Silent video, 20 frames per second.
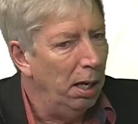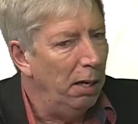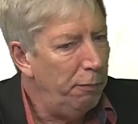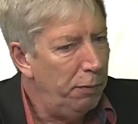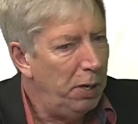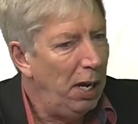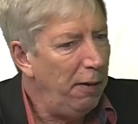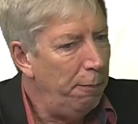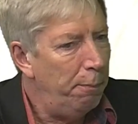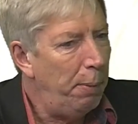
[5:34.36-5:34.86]
if
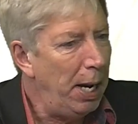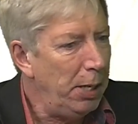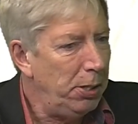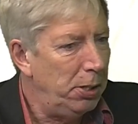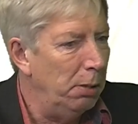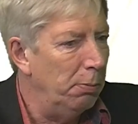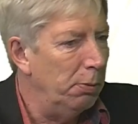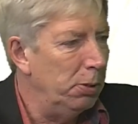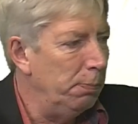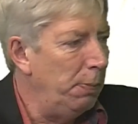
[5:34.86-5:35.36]
Dave
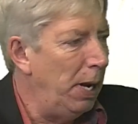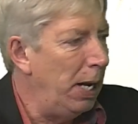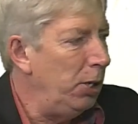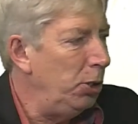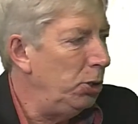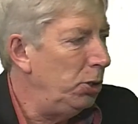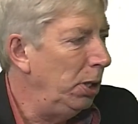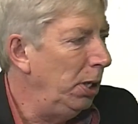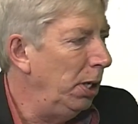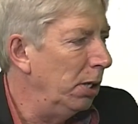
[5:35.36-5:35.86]
Bassett was
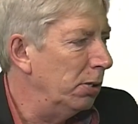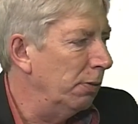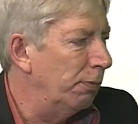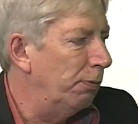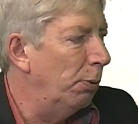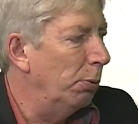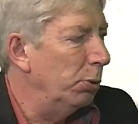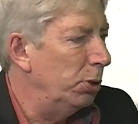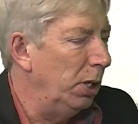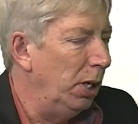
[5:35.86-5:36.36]
managing as a
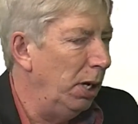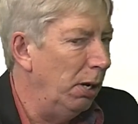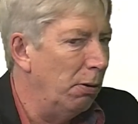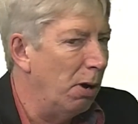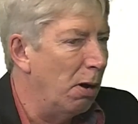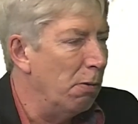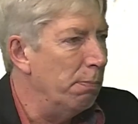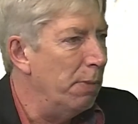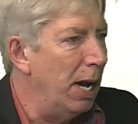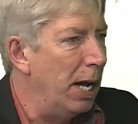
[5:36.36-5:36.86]

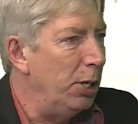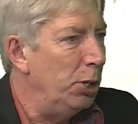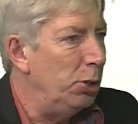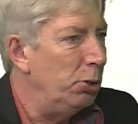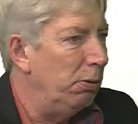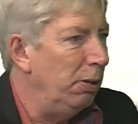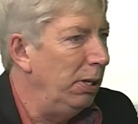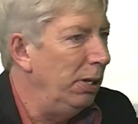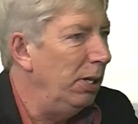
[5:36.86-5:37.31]
40-year-old manager in